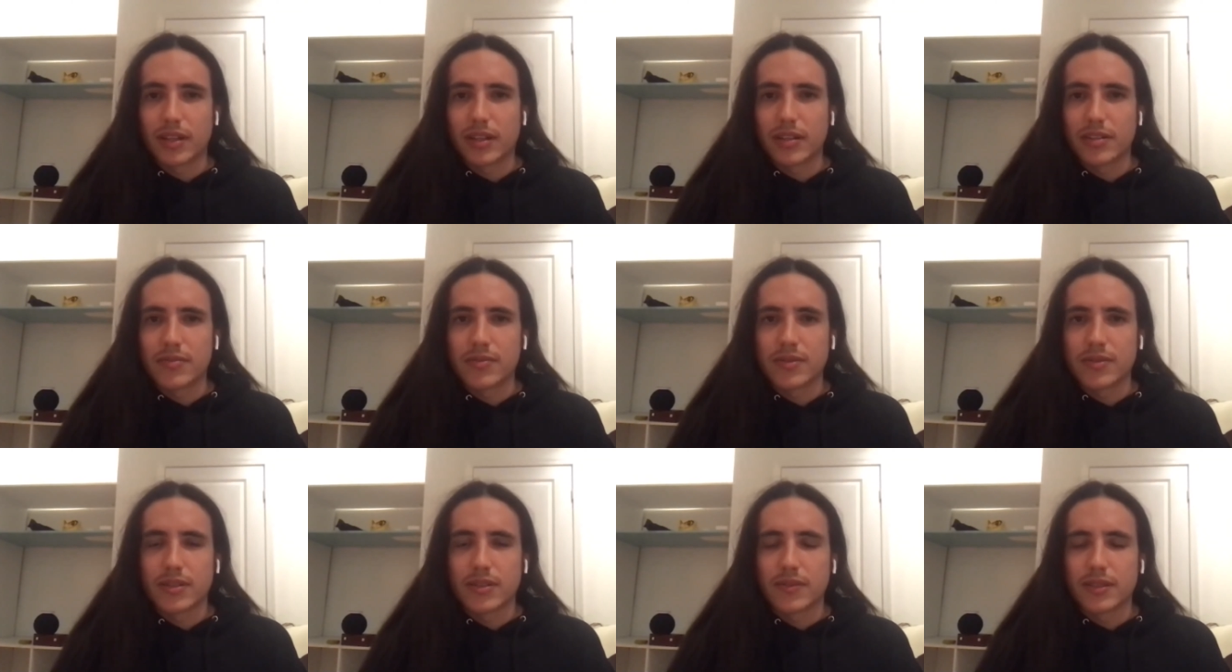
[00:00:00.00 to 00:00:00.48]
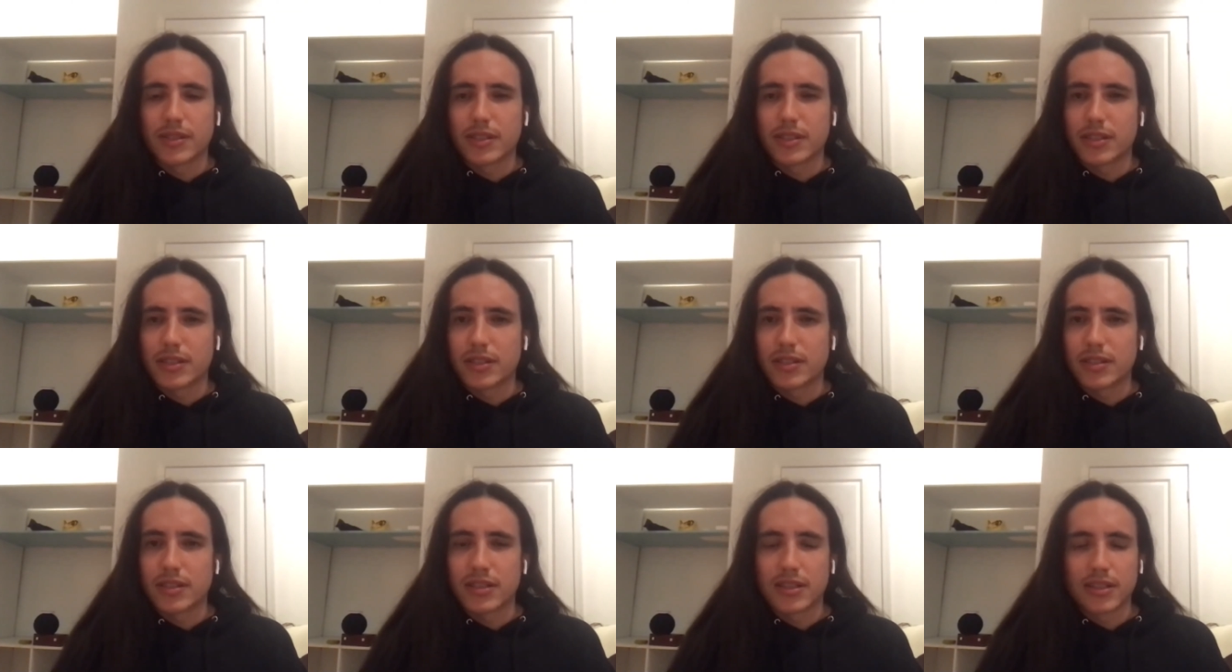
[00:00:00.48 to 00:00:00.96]
And as we have
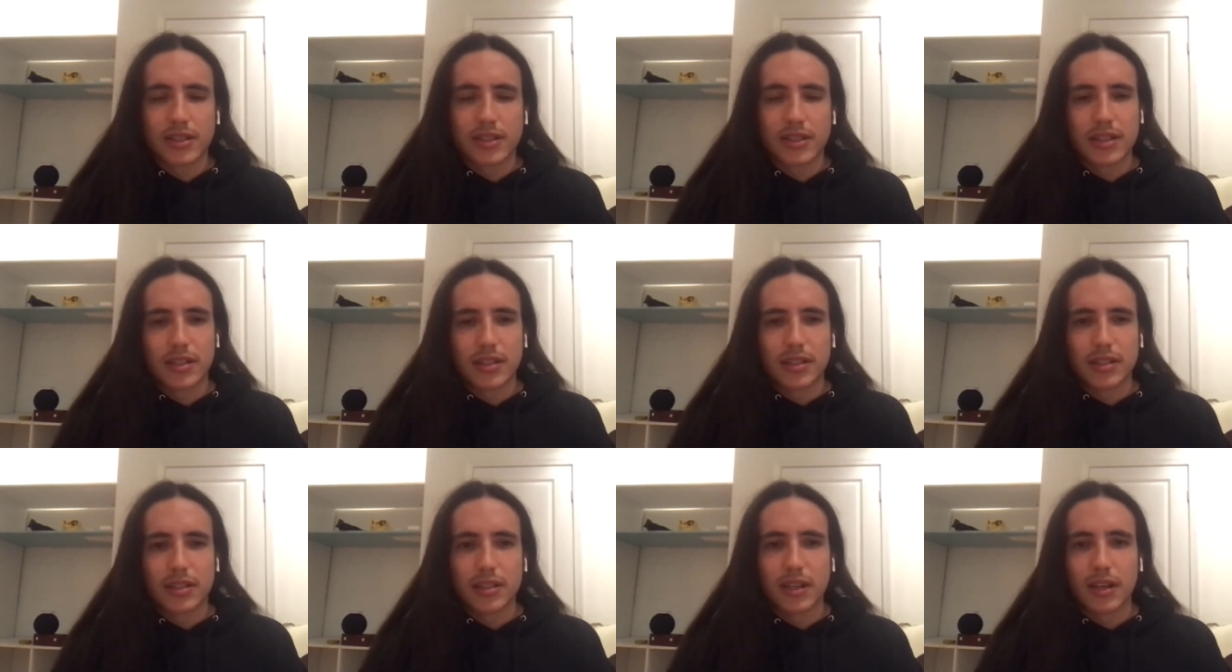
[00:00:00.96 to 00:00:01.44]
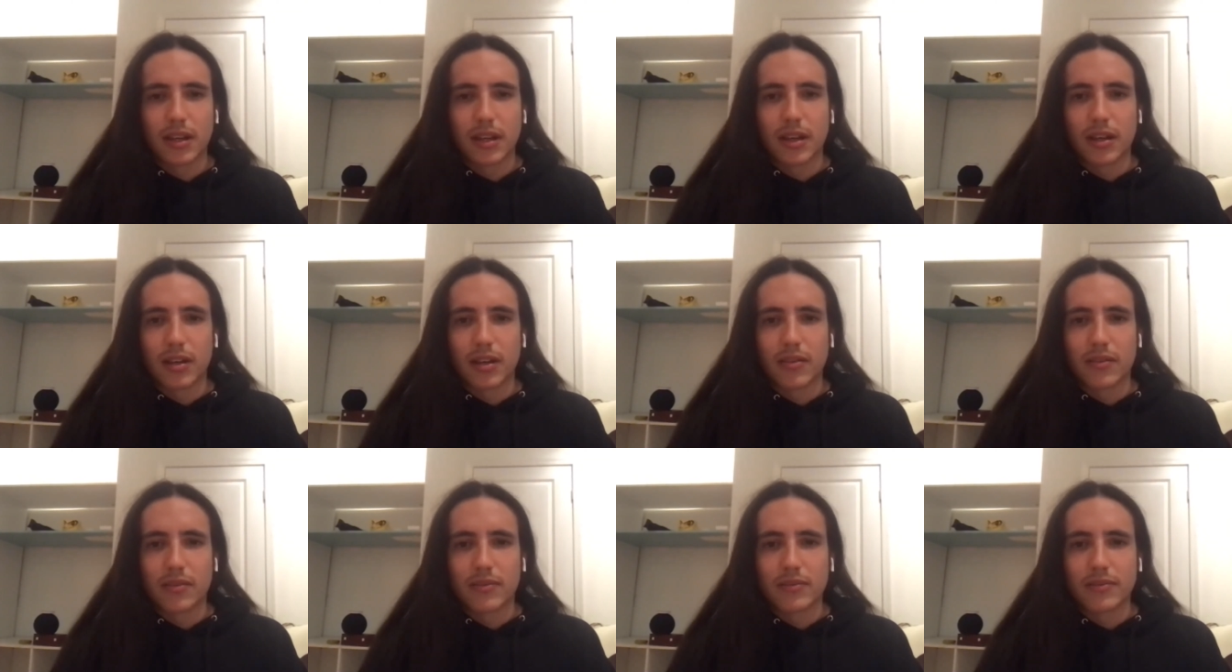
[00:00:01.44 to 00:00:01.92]
seen
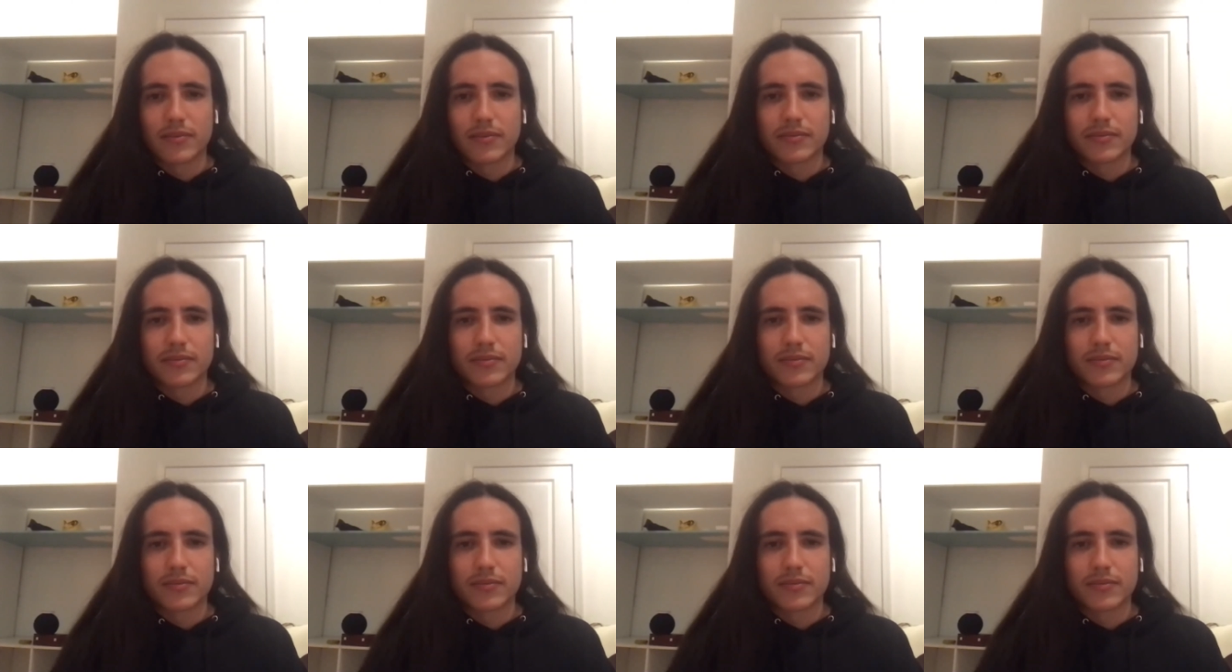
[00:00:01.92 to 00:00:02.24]
um,